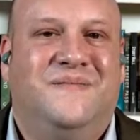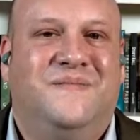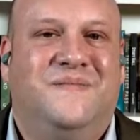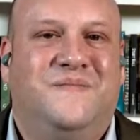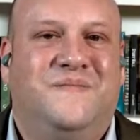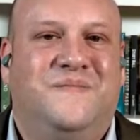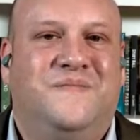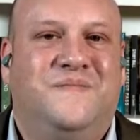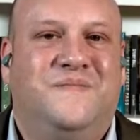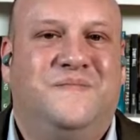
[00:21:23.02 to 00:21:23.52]

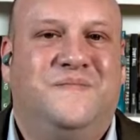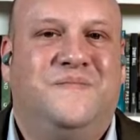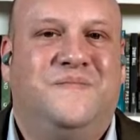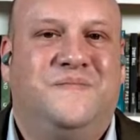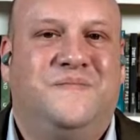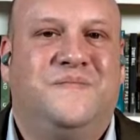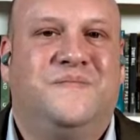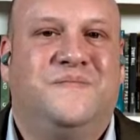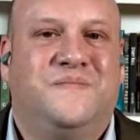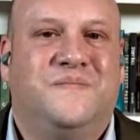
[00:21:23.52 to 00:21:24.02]

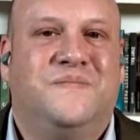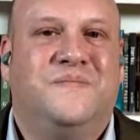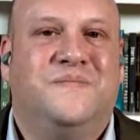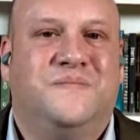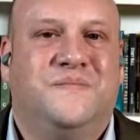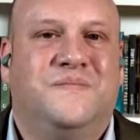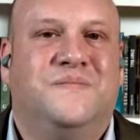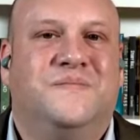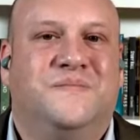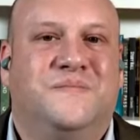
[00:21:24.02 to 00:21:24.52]

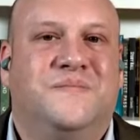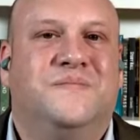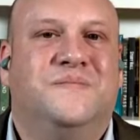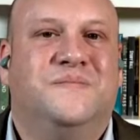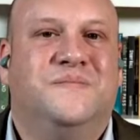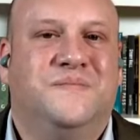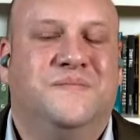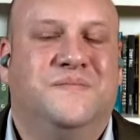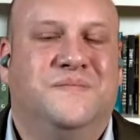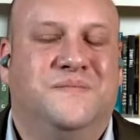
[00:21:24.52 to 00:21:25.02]

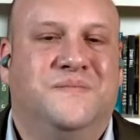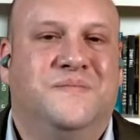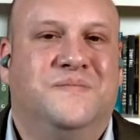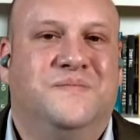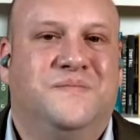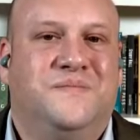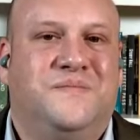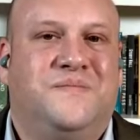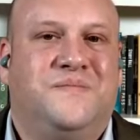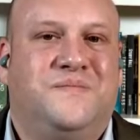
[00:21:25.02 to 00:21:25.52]

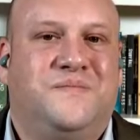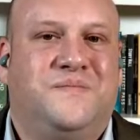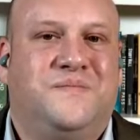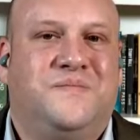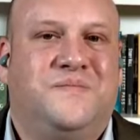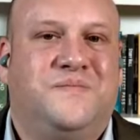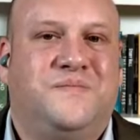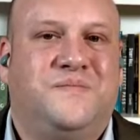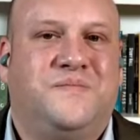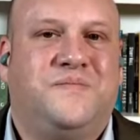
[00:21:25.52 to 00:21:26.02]

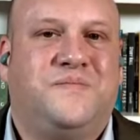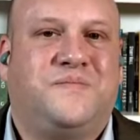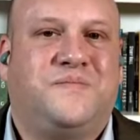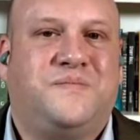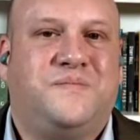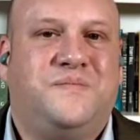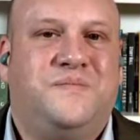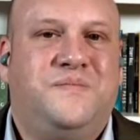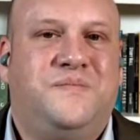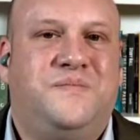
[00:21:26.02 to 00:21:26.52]

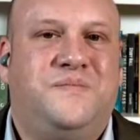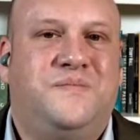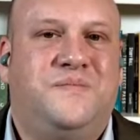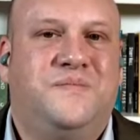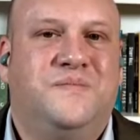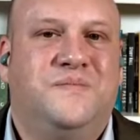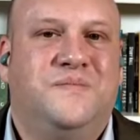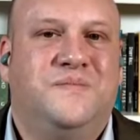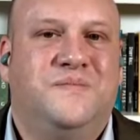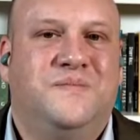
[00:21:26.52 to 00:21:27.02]

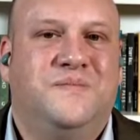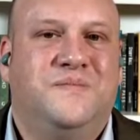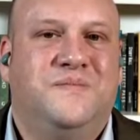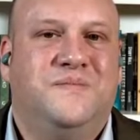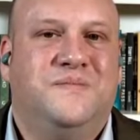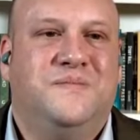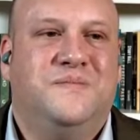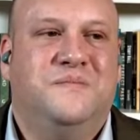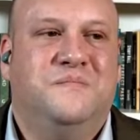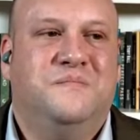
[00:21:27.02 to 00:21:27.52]

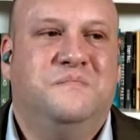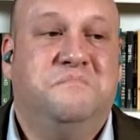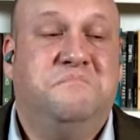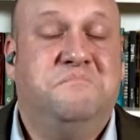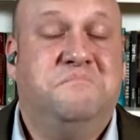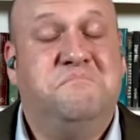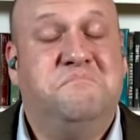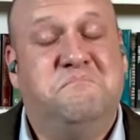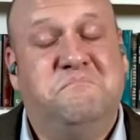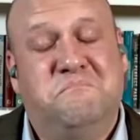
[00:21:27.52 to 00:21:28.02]

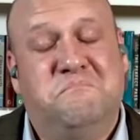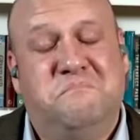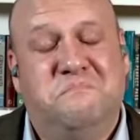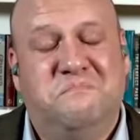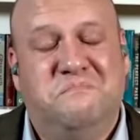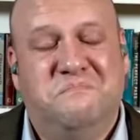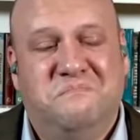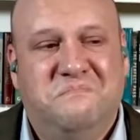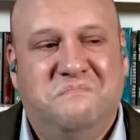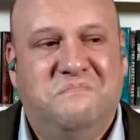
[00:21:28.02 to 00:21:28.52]

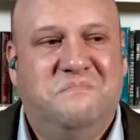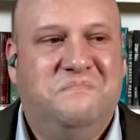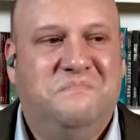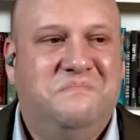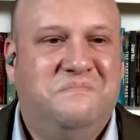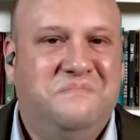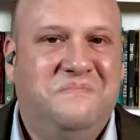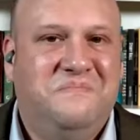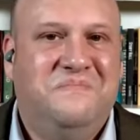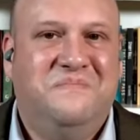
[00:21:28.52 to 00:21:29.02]

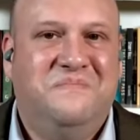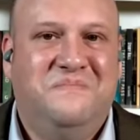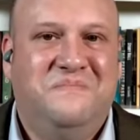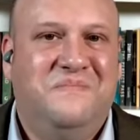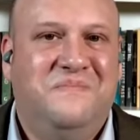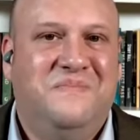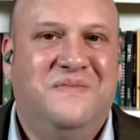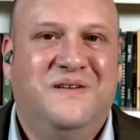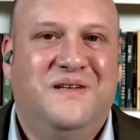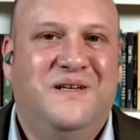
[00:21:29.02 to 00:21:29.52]

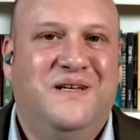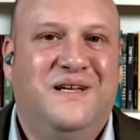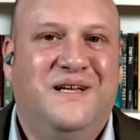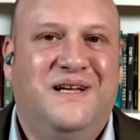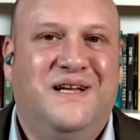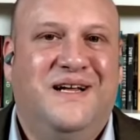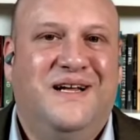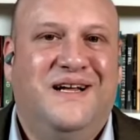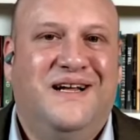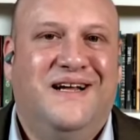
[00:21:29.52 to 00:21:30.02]

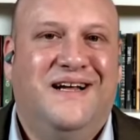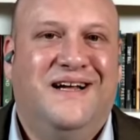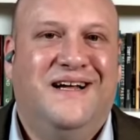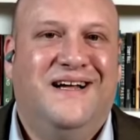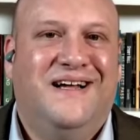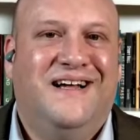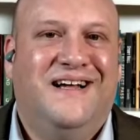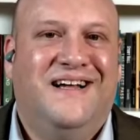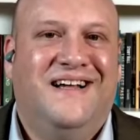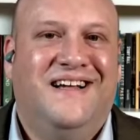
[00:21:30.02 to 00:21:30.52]

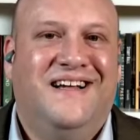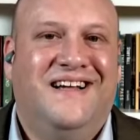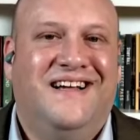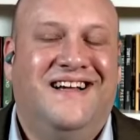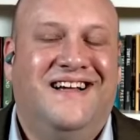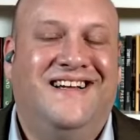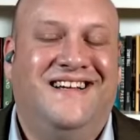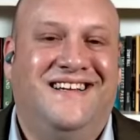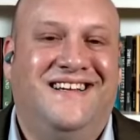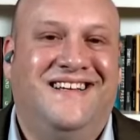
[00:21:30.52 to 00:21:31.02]
[no speech]